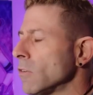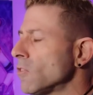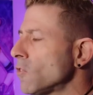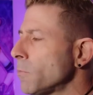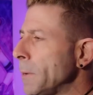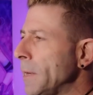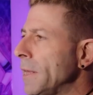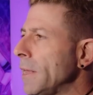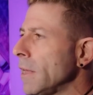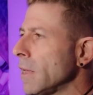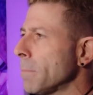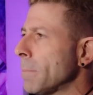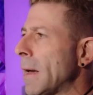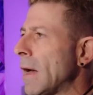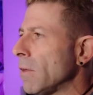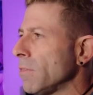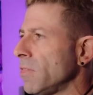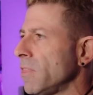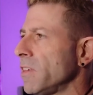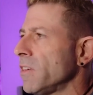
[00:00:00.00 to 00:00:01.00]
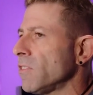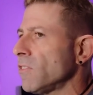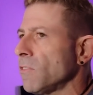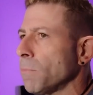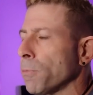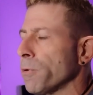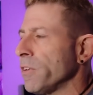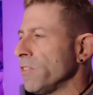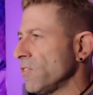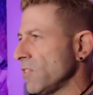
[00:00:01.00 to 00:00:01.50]
speaking about this
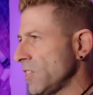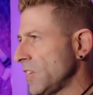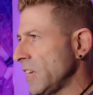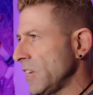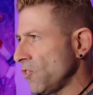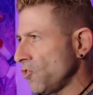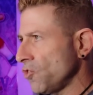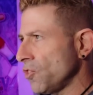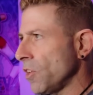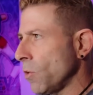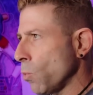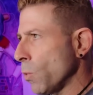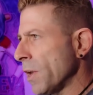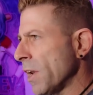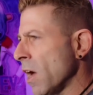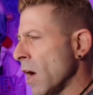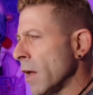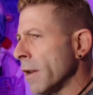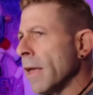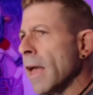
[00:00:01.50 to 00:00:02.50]
presentation that went on.